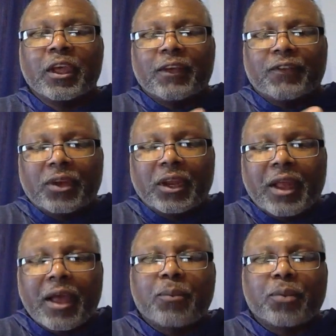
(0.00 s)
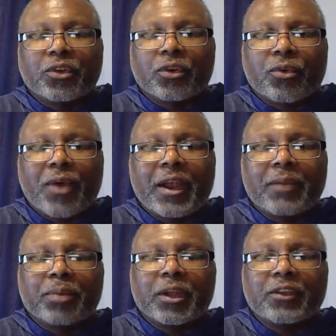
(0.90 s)
If you need help with your
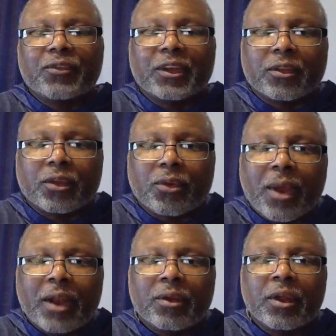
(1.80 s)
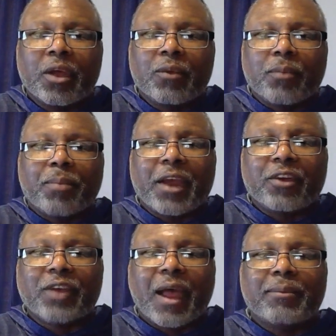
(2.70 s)
credit, please visit
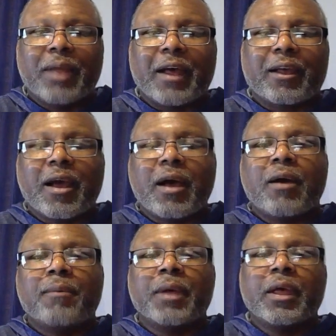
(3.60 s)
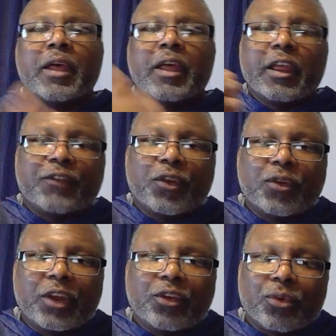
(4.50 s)
thecreditrepairsshop.com. If you
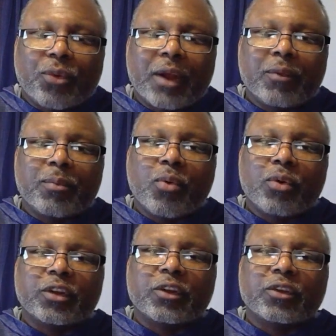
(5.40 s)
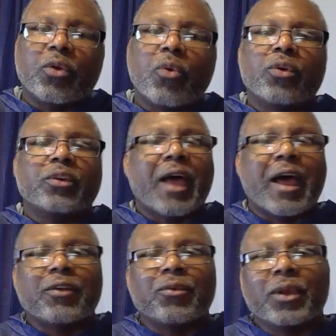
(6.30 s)
need your credit reports and scores,
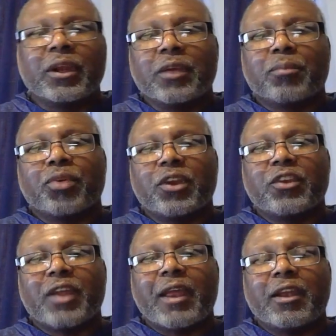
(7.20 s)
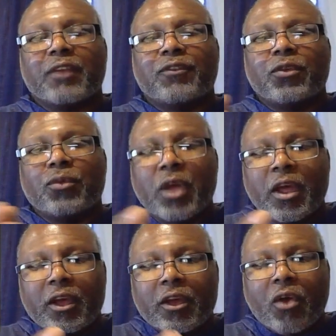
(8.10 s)
I'd really appreciate it if you
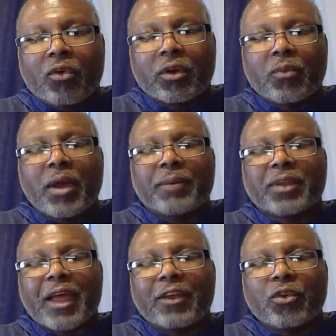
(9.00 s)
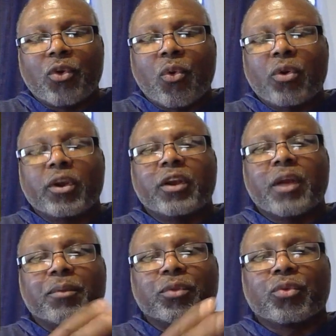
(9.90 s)
go to the website,
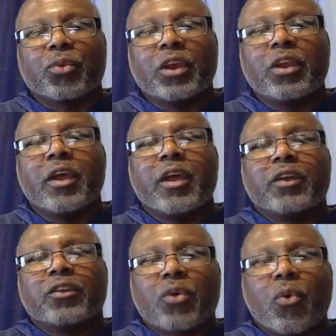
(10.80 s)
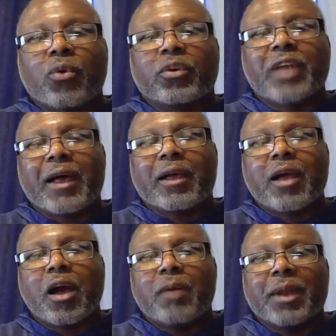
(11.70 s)

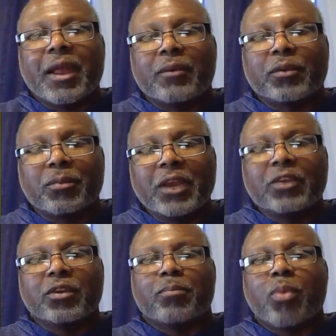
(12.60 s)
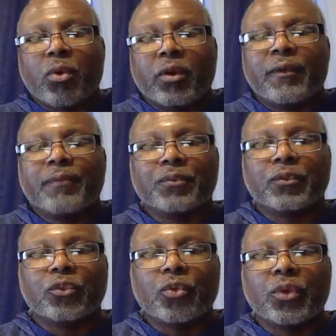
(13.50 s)
your3scores.com. It helps me support
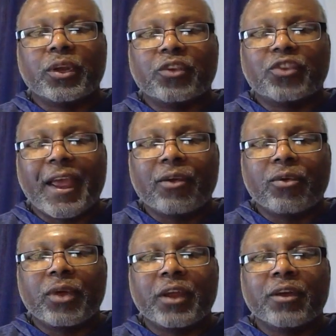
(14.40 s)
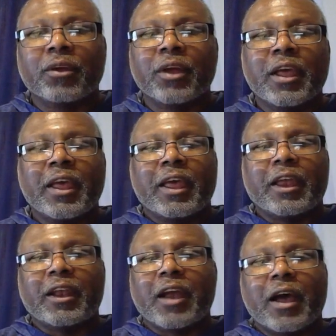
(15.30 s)
doing the channel here,
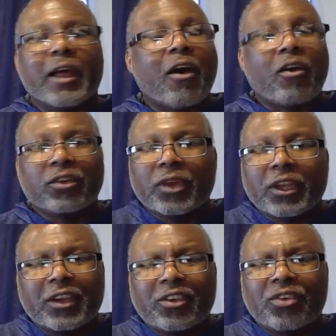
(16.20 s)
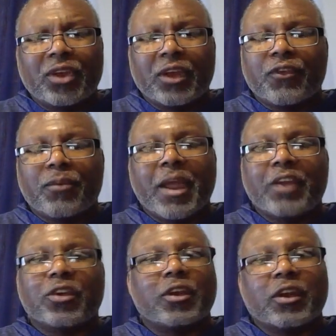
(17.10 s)
and also it gets you the
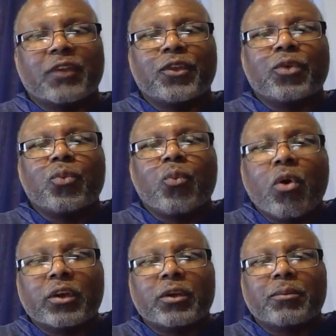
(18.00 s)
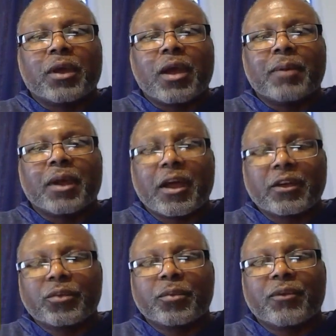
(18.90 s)
information. And if you want to become a
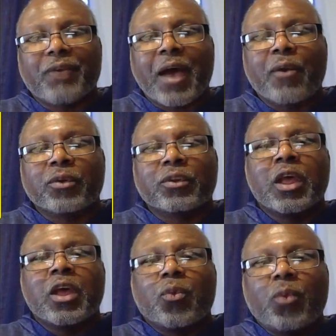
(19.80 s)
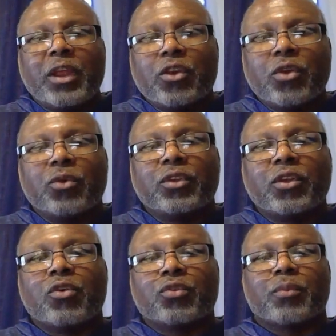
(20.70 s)
customer of ours, we use
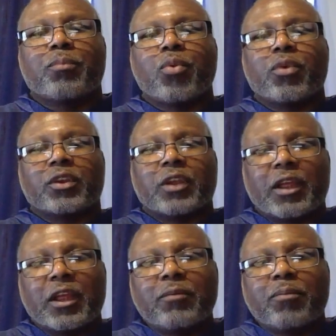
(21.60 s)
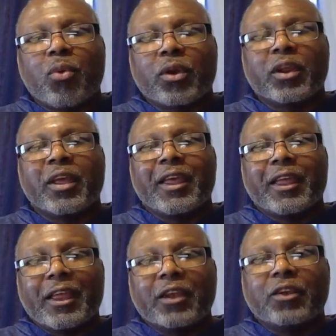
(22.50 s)
those reports to import
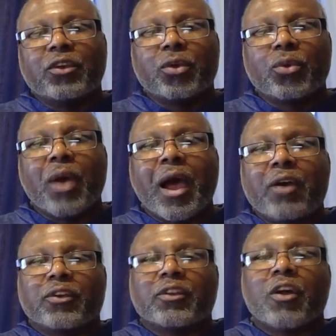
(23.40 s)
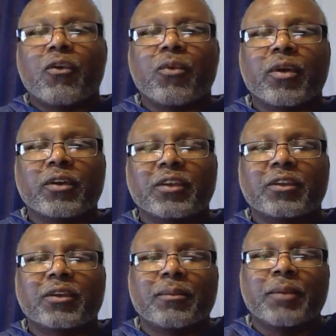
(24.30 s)
into our software
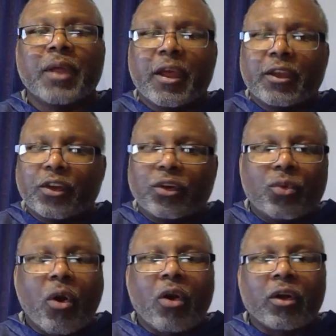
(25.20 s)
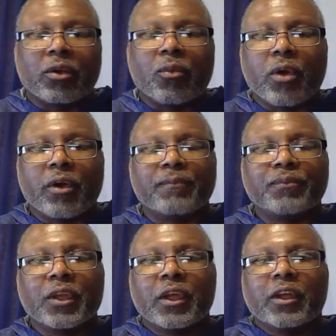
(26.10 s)
system to do all of the work.
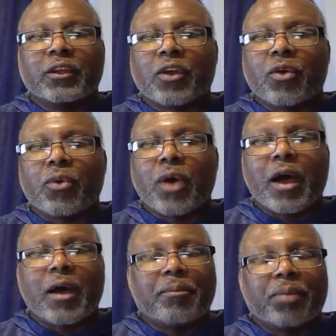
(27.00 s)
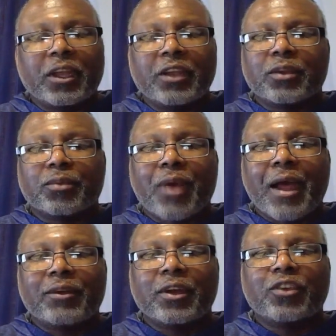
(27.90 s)
So please
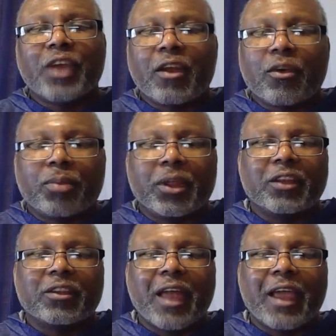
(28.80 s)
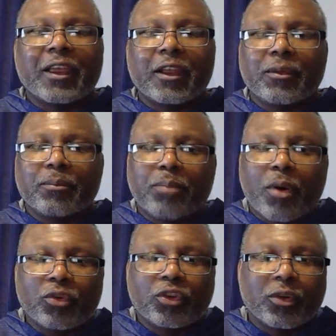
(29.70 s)
subscribe to the channel, please like it,
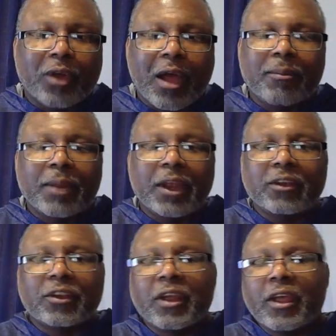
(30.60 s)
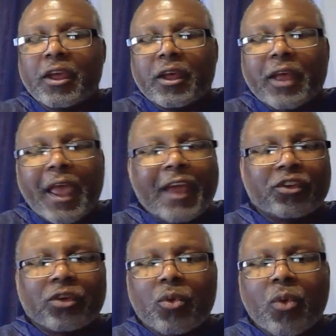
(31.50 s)
post your comments,
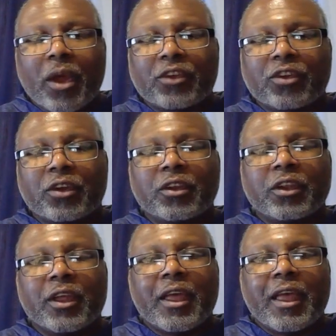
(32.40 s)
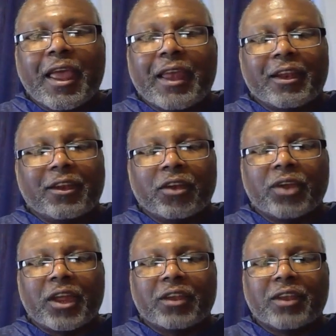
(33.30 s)
ask your questions, and until
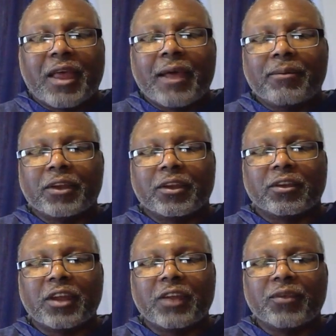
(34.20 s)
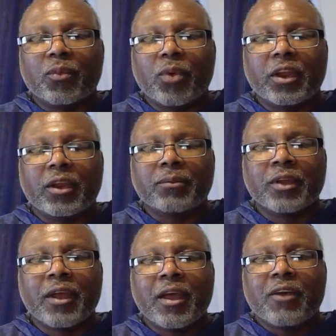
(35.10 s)
next time, this is Stephen
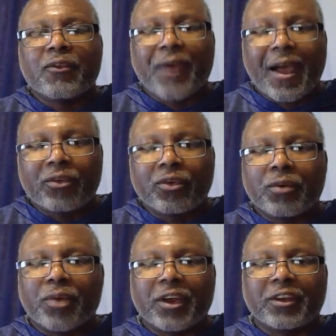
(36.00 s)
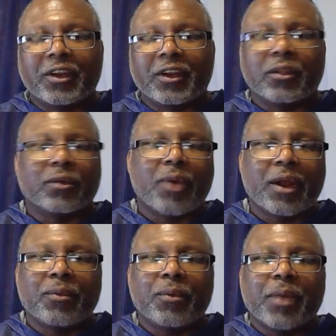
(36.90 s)
Williams, founder and president of
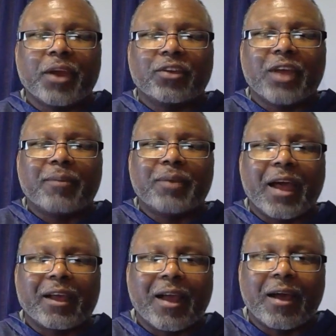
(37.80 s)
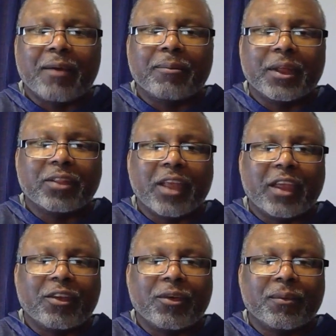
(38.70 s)
thecreditrepairsshop.com.
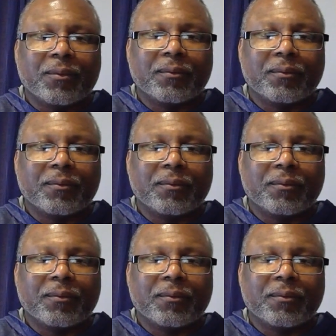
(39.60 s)
Thank you.